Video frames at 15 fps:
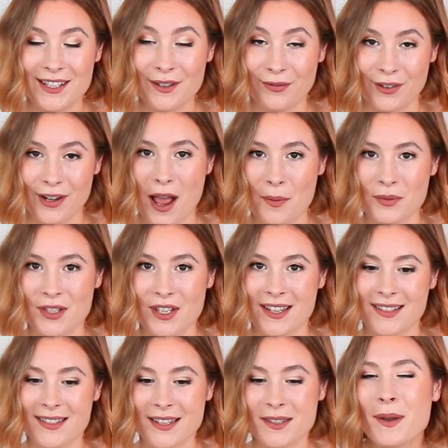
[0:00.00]
different
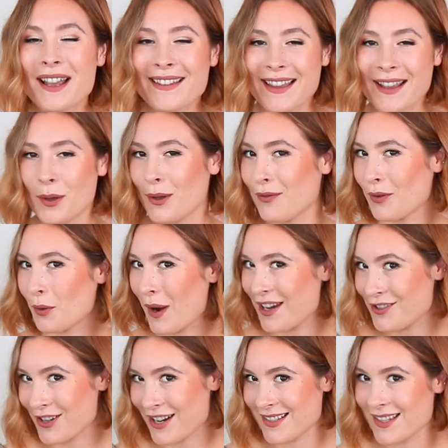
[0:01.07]
options. That's why I like going for
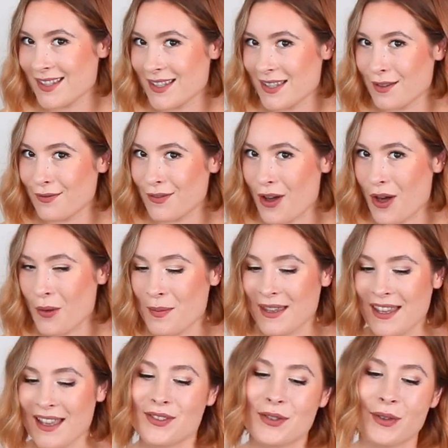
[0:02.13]
white dresses in the fall
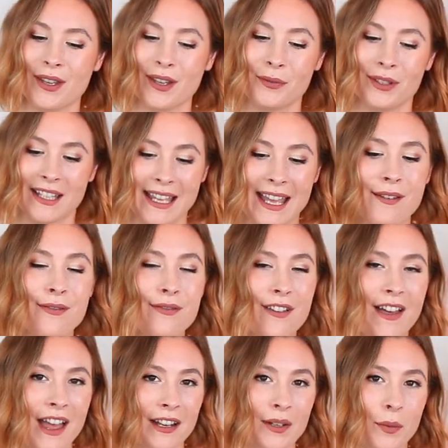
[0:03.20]
because you can really have
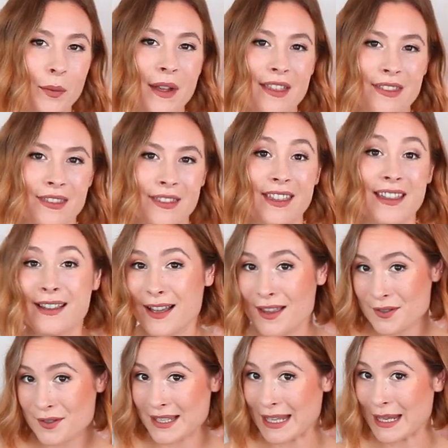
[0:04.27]
fun with the
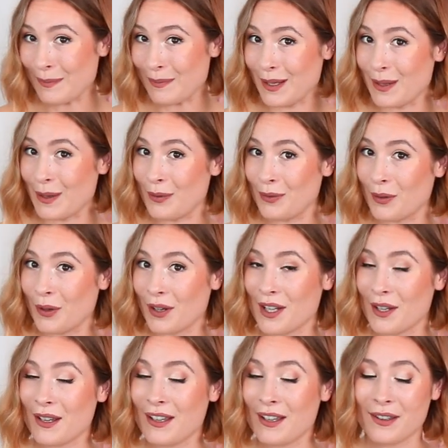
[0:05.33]
color scheme that you go for.
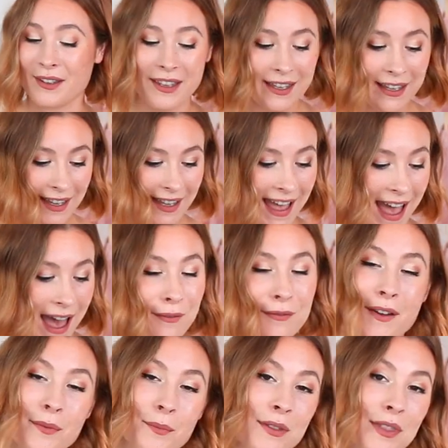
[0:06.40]
You can have
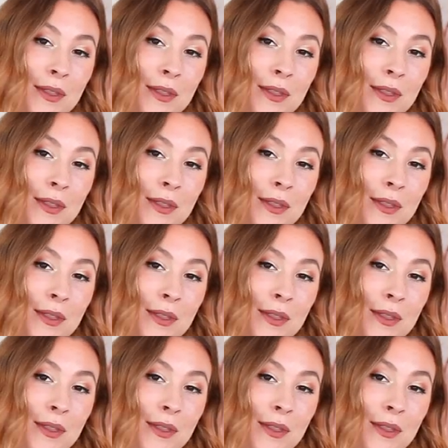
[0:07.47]
fun